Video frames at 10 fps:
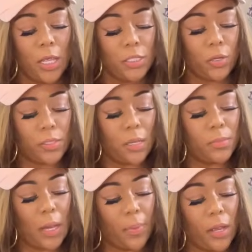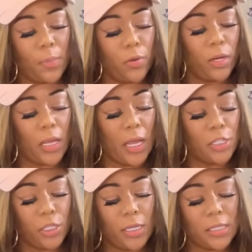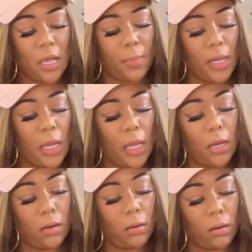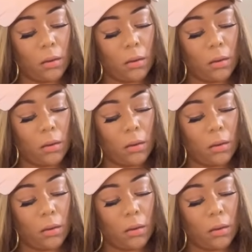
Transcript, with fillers: So some type of communication is coming in.